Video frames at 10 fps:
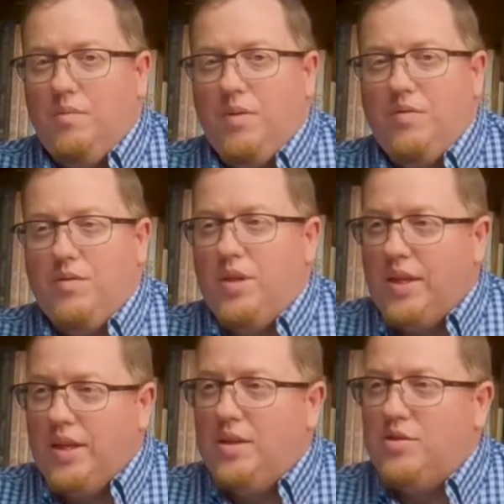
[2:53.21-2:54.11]
been
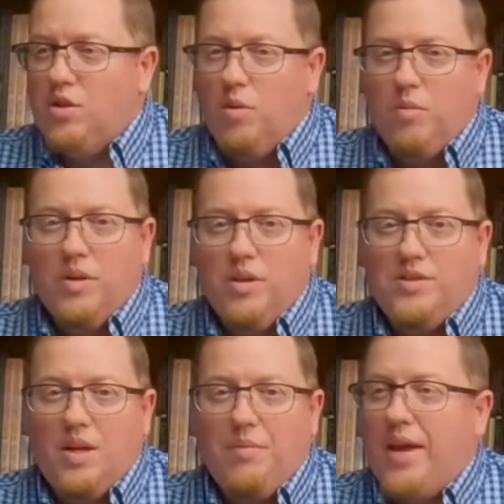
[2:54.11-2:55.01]
clean and sober, and
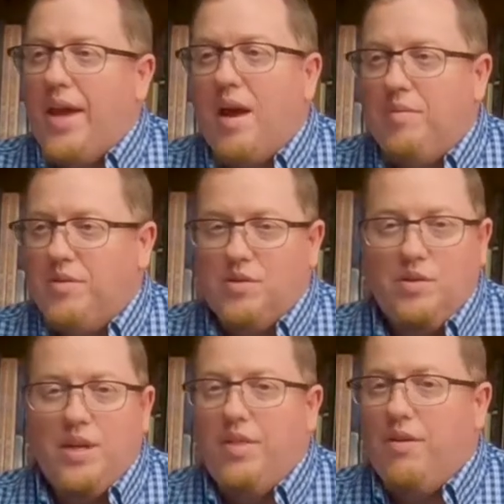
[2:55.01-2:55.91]
something happens, or
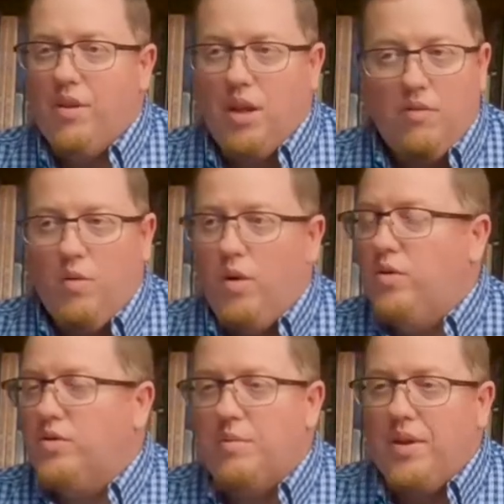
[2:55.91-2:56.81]
death of a loved one,
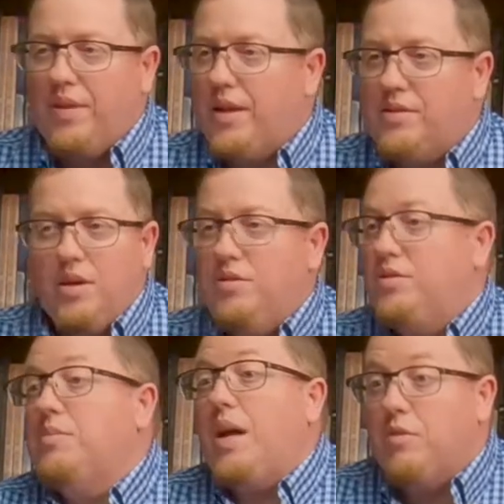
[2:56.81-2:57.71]
or something like that, so,
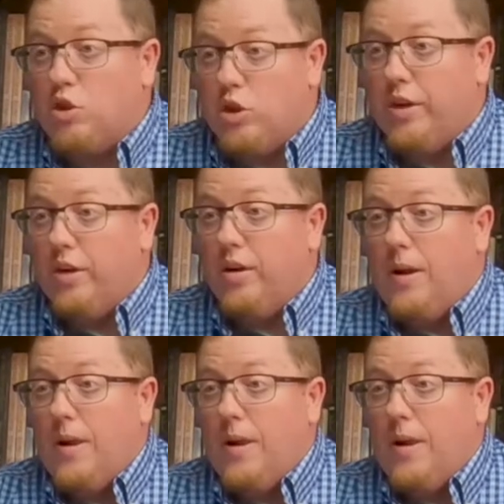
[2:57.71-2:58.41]
some type of trigger,